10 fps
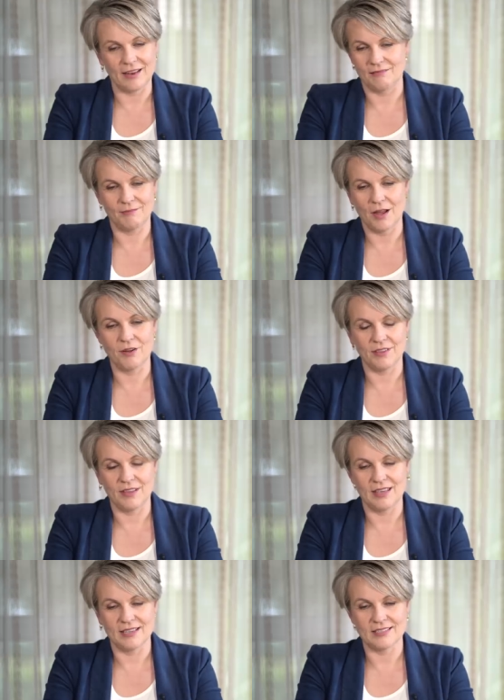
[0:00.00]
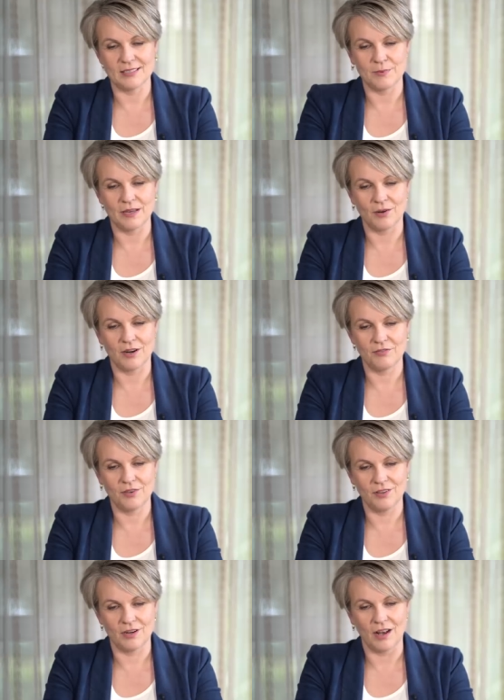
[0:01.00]
and over the years there's been quite a
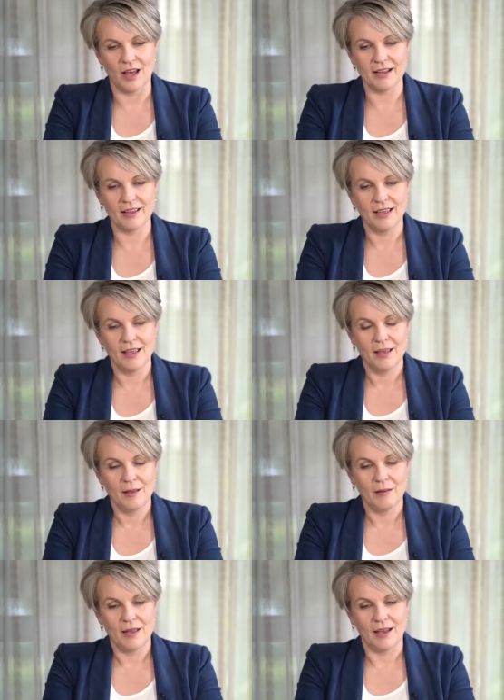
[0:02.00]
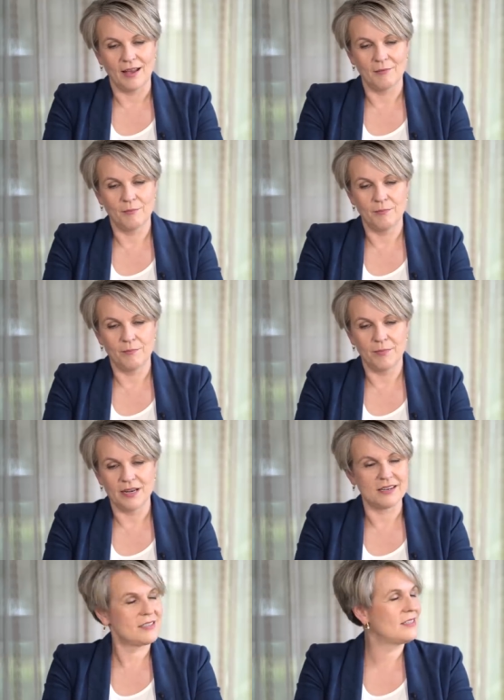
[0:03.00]
few that I like, uh,
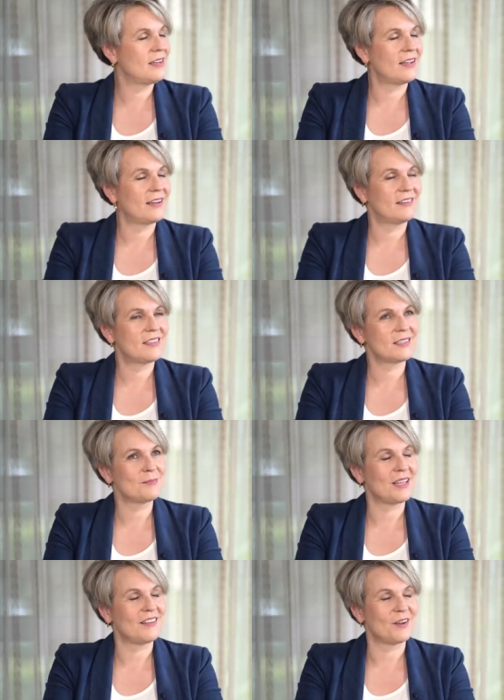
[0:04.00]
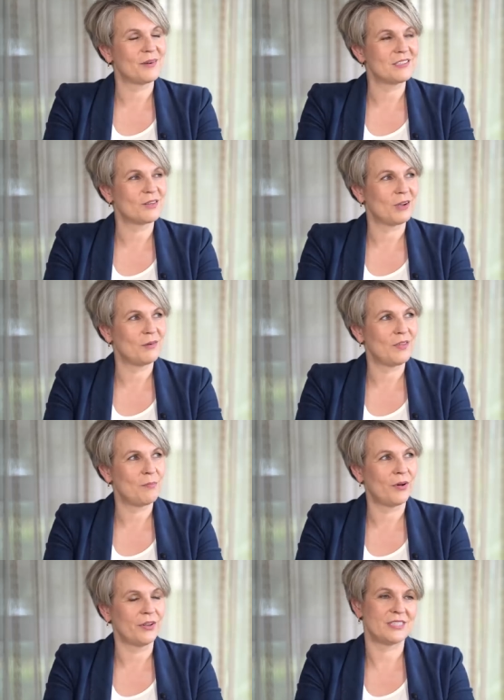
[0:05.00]
but I, it doesn't mean that I always agree with their
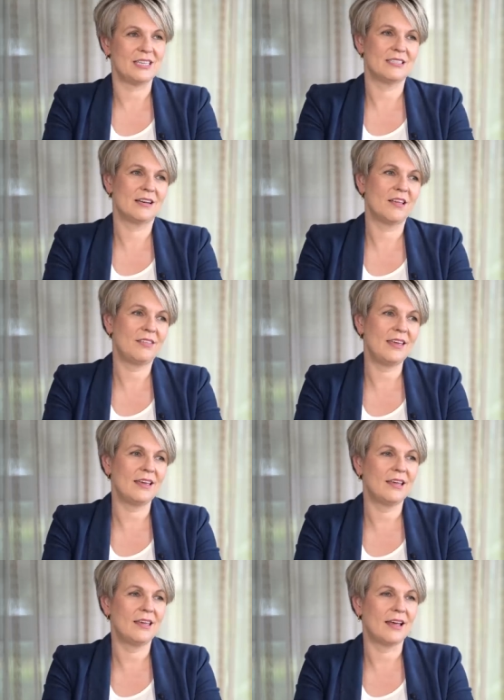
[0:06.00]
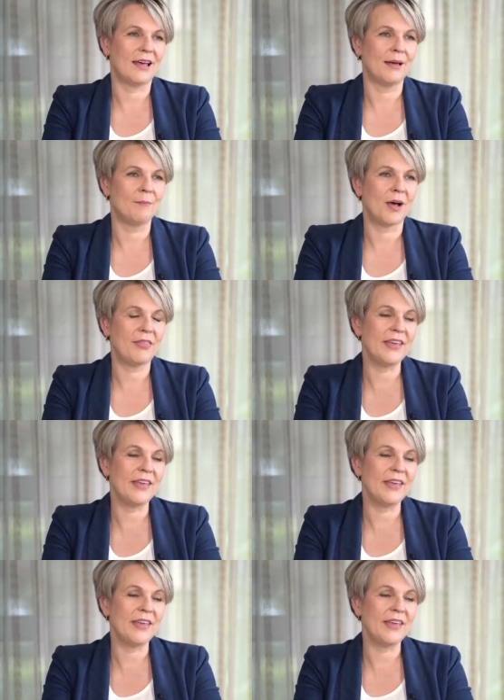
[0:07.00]
policies. And I think um, I or